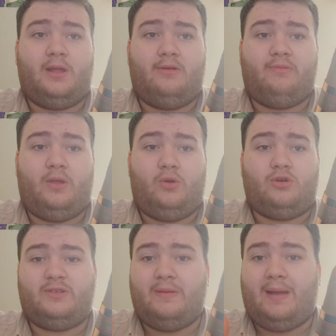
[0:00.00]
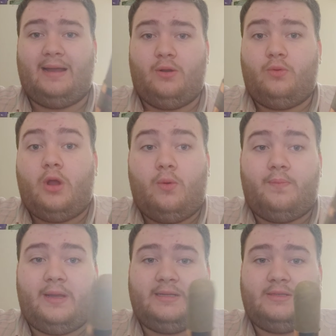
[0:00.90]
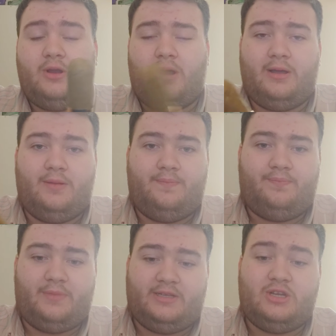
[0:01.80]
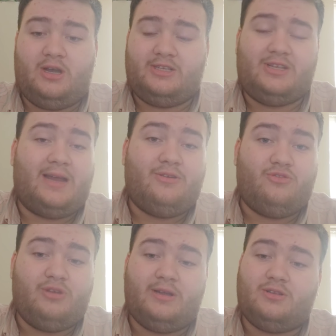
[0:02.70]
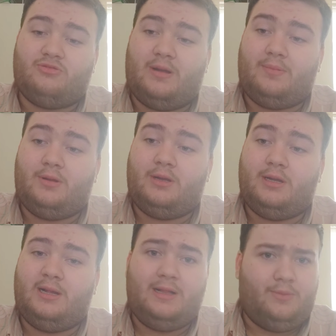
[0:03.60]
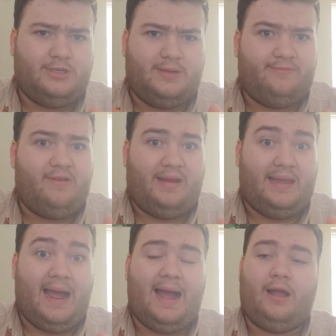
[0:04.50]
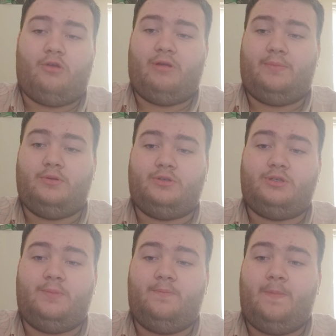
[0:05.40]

from the looks of it. But I don't know. It's not a San Andreas wrapper, which are very dark wrappers.